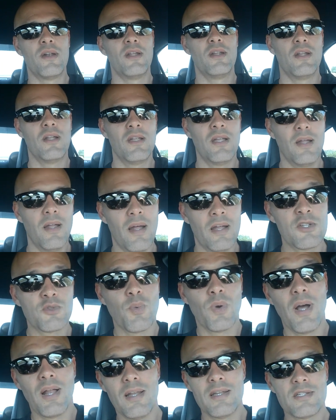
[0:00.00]
on it
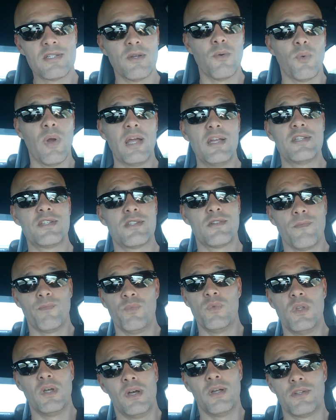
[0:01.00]
as well as the race
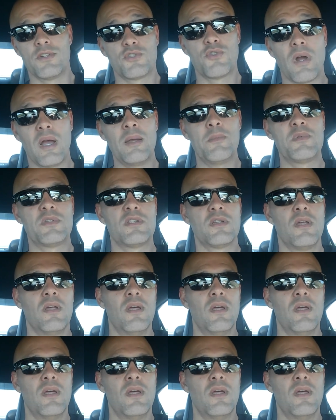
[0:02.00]
stripes.